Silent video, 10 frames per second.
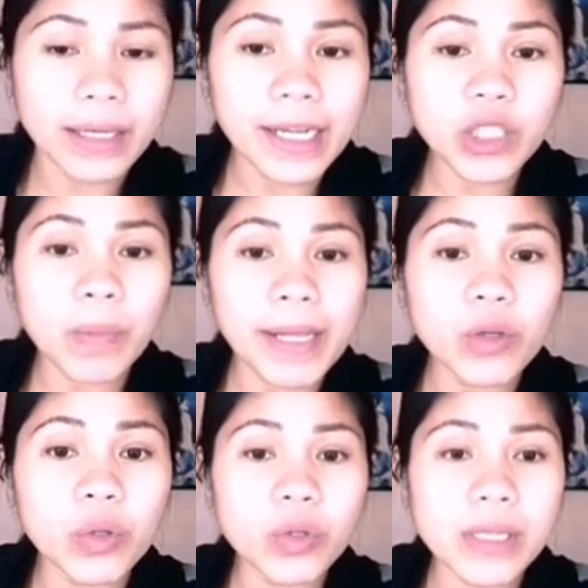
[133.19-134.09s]
Explain
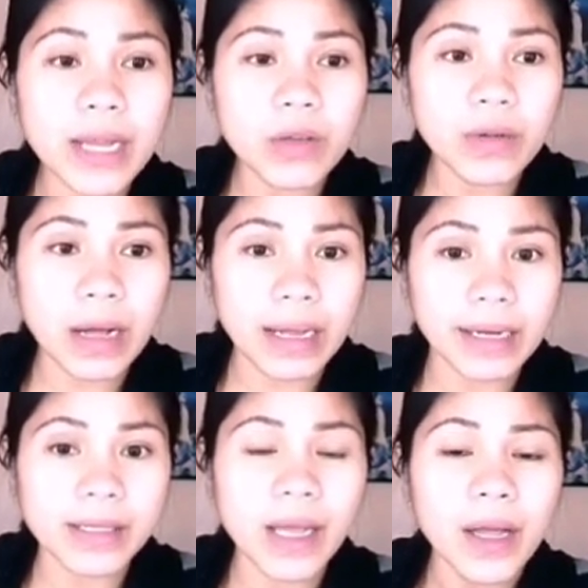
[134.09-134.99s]
ko to sa inyo
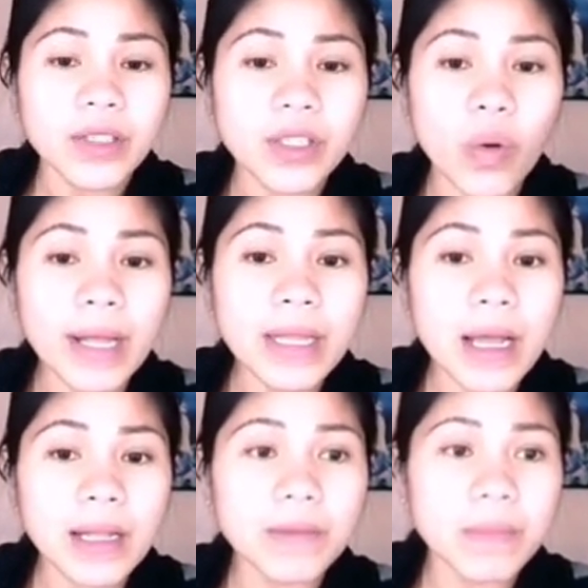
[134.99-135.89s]
guys. So,
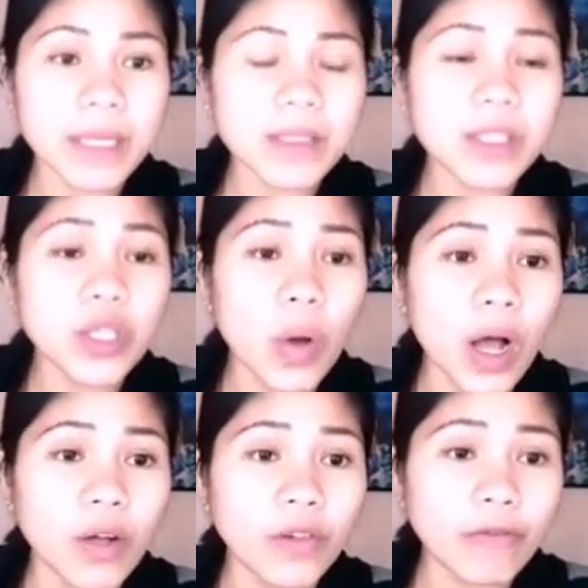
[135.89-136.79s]
annulled means you
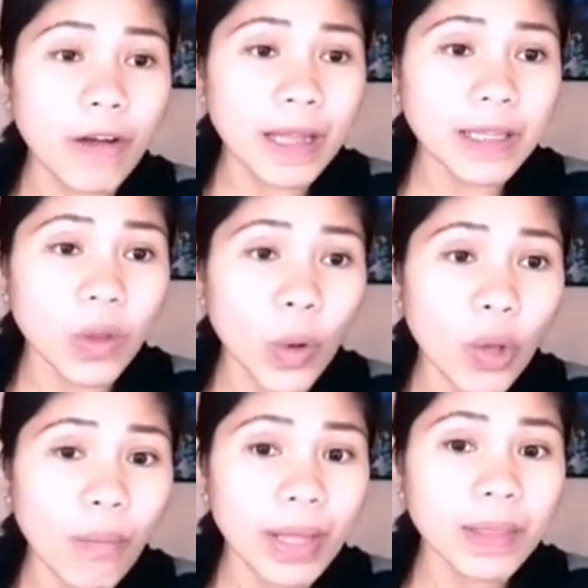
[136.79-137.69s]
have valid
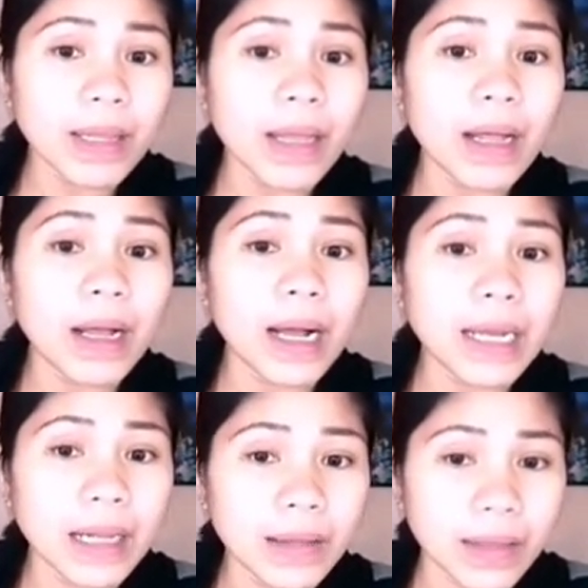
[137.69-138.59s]
document na talagang
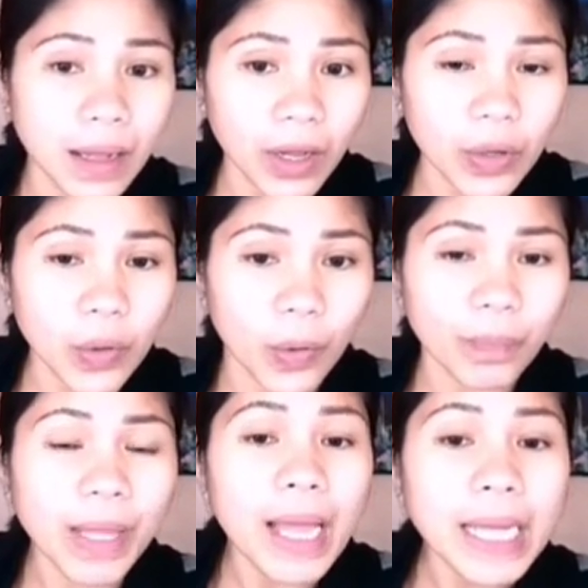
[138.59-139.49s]
annulled na kayo.
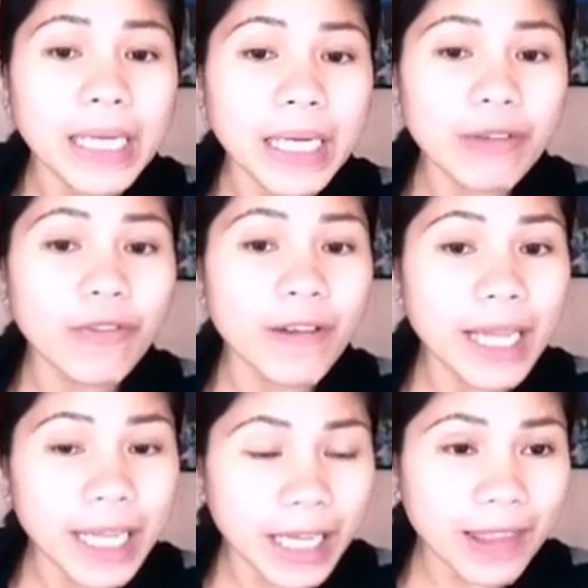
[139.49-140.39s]

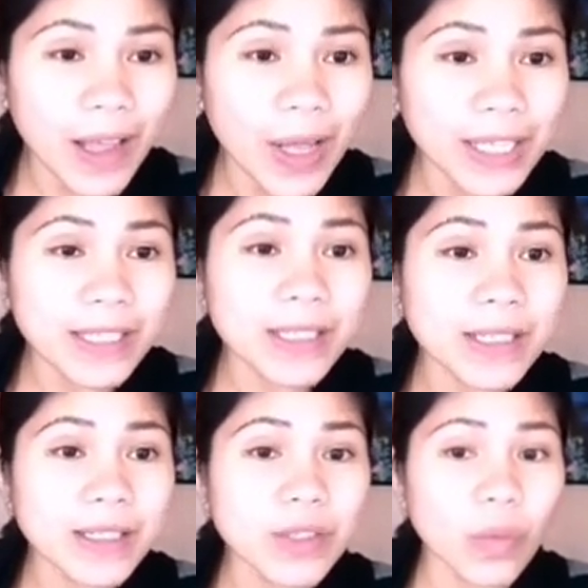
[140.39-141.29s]
Live-in, this
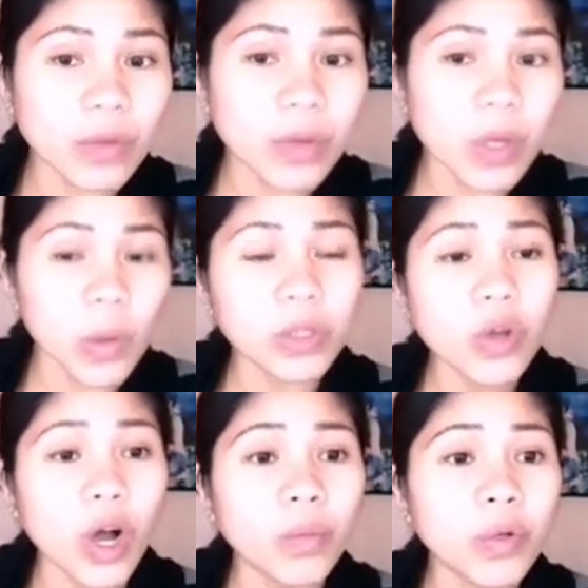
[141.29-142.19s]
is what we
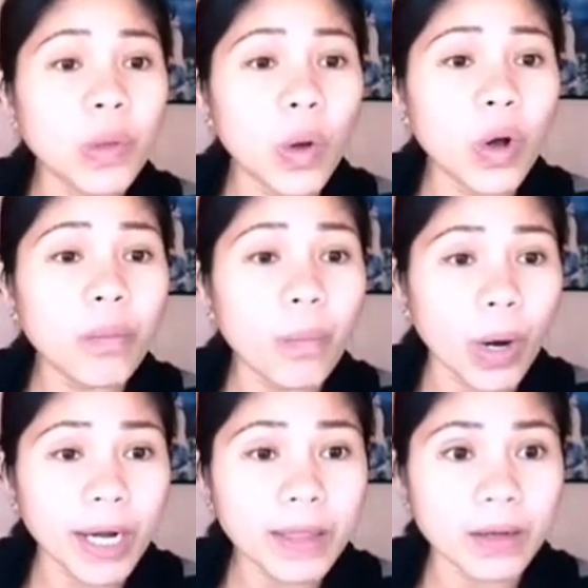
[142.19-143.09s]
called common law
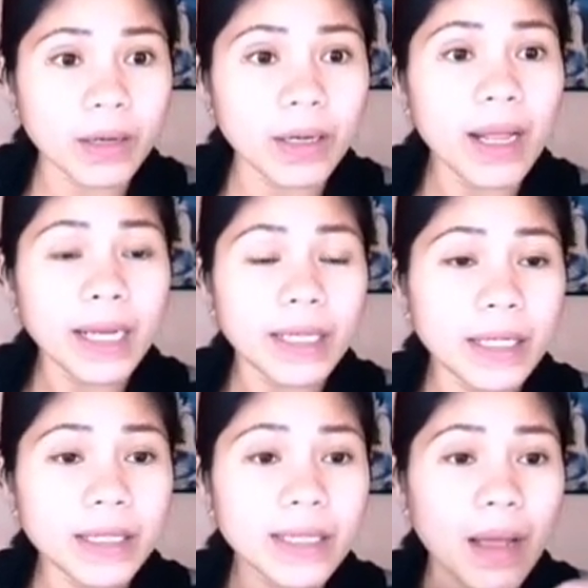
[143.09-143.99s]
partner.
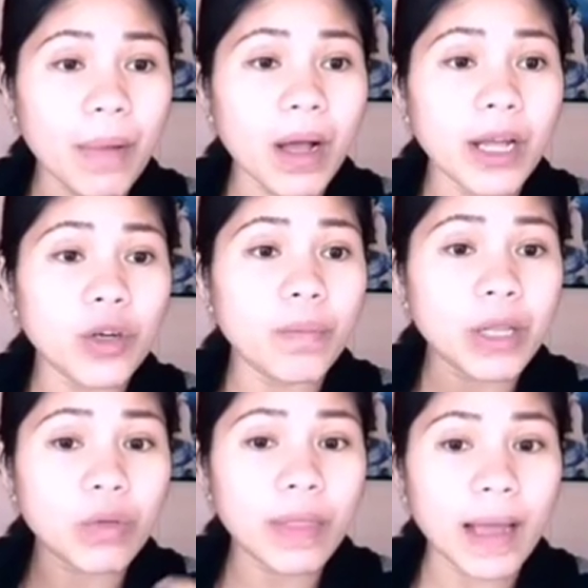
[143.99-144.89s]
Nagsasama kayo
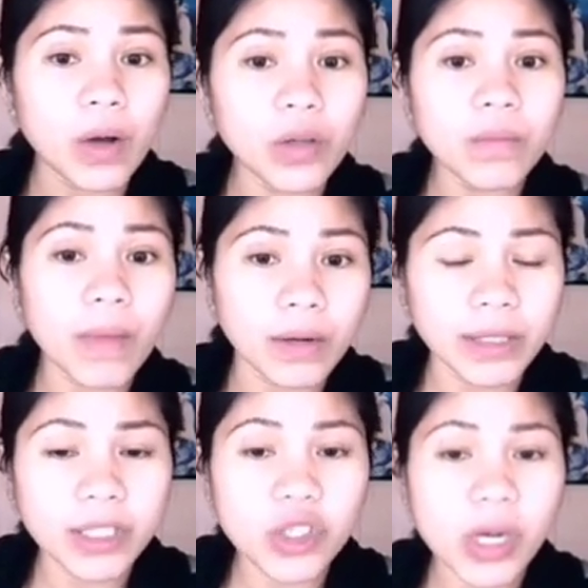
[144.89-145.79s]
but without
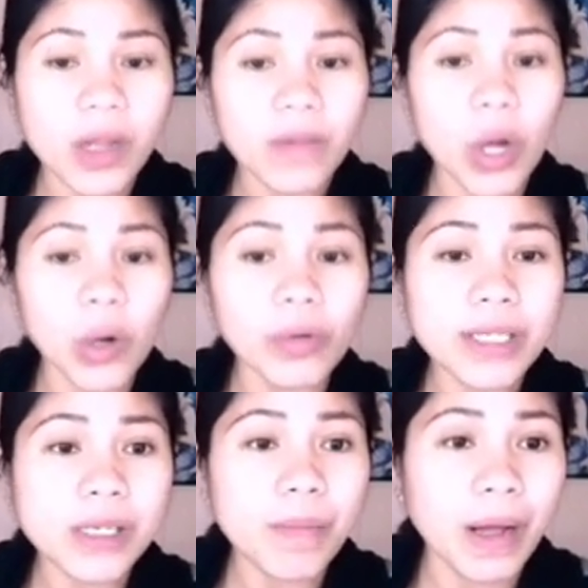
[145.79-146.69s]
marriage. No
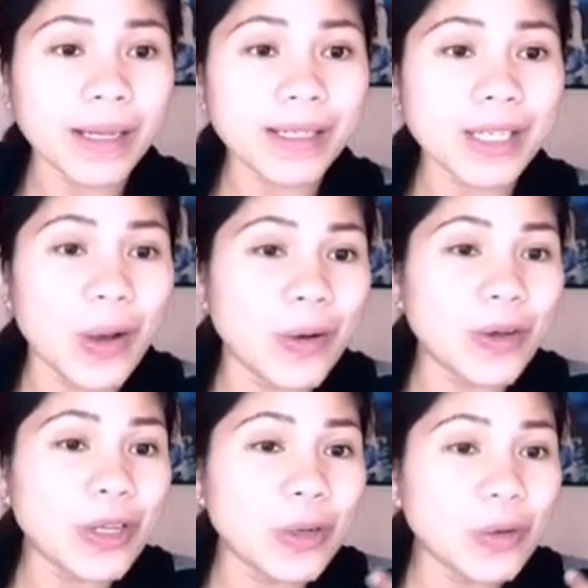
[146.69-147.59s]
response, so
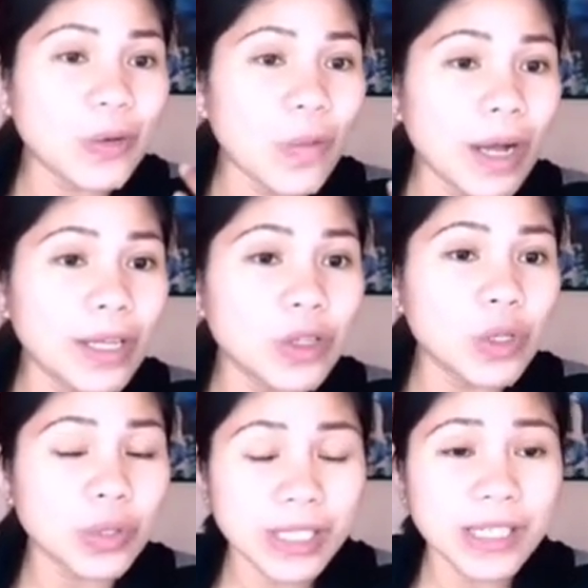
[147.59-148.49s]
you don't want
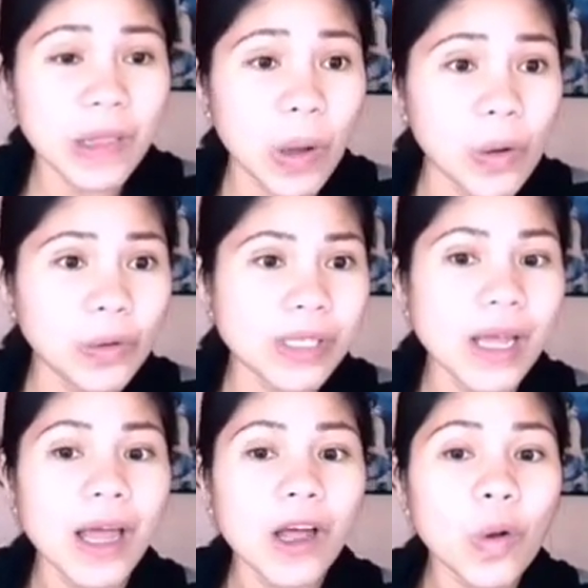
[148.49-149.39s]
to disclose
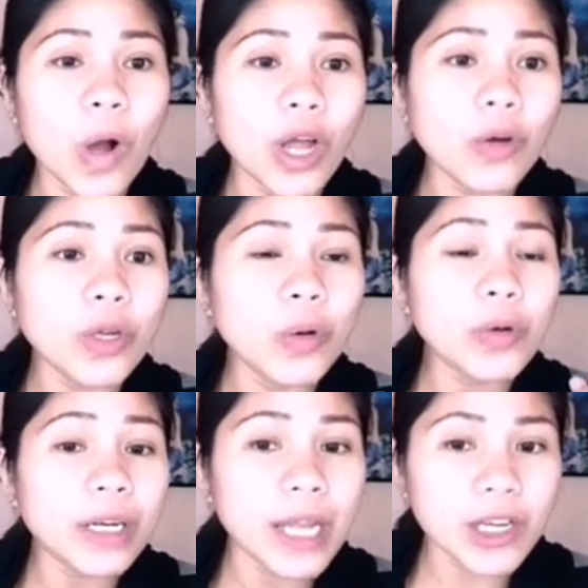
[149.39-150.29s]
kung ano yung
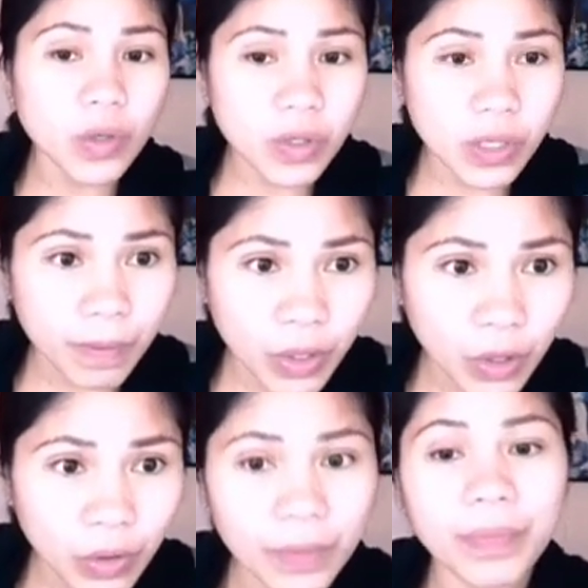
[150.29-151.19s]
relationship
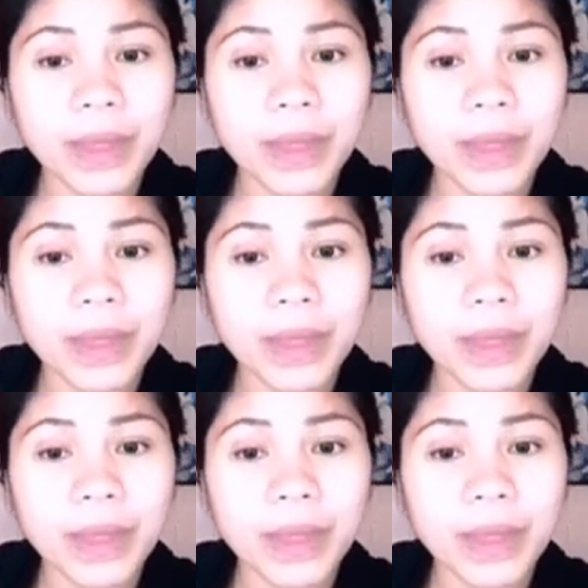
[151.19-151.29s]
nyo.